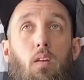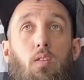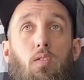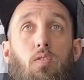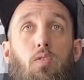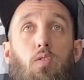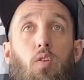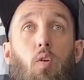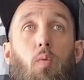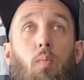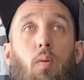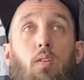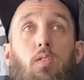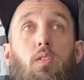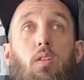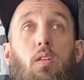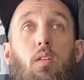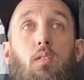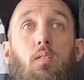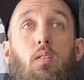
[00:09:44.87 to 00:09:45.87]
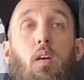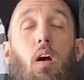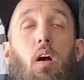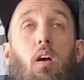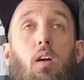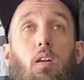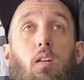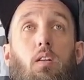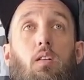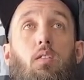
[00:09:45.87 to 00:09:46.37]
so much
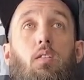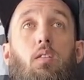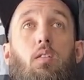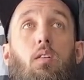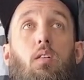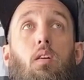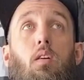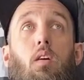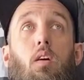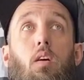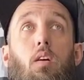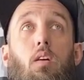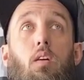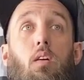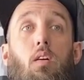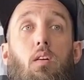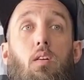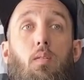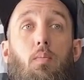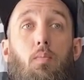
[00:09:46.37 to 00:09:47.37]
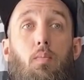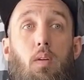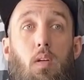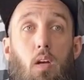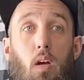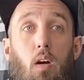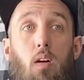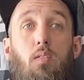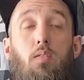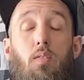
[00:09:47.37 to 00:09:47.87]
anxiety
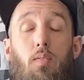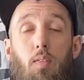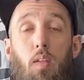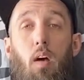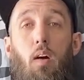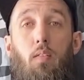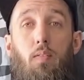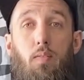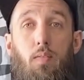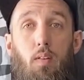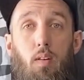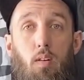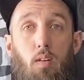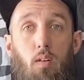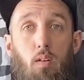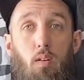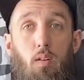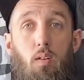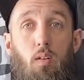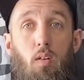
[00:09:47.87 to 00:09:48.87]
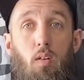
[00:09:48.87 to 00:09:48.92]
because of that fear,